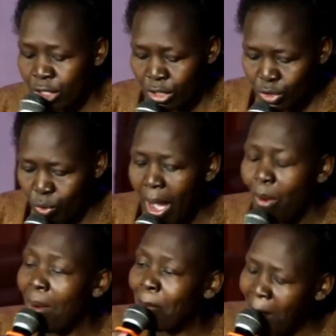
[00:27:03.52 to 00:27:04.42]
to
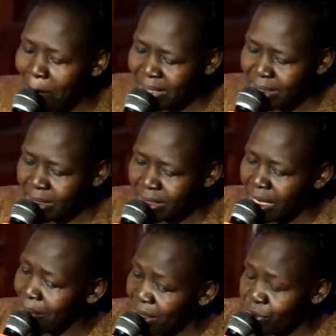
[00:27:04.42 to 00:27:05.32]
our purpose.
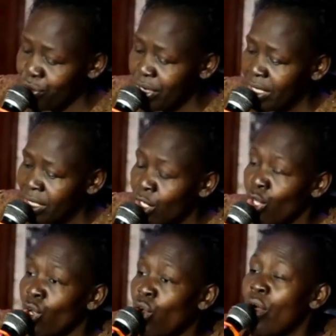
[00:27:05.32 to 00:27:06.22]
Number three,
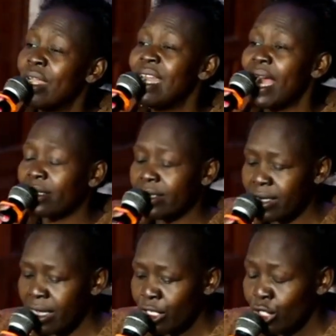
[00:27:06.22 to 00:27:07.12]

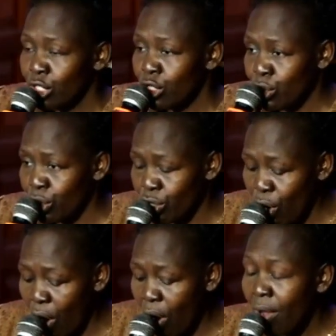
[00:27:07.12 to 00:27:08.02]
connect to
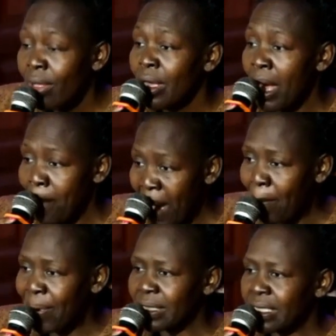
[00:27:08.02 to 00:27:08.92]
your
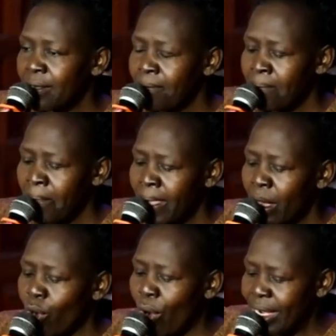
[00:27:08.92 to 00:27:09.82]
purpose.
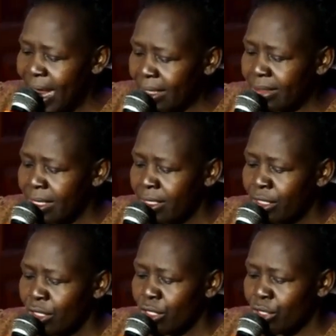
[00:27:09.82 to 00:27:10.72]
Connect
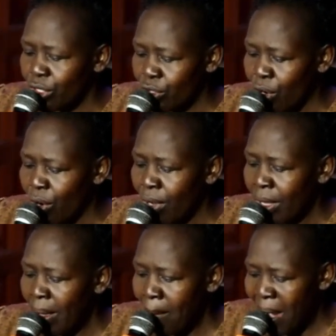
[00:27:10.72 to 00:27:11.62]
to your
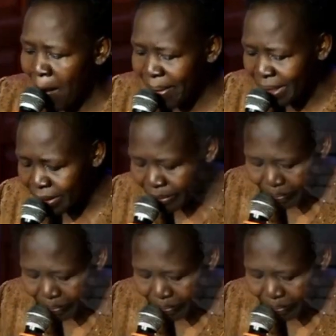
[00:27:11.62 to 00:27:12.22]
purpose.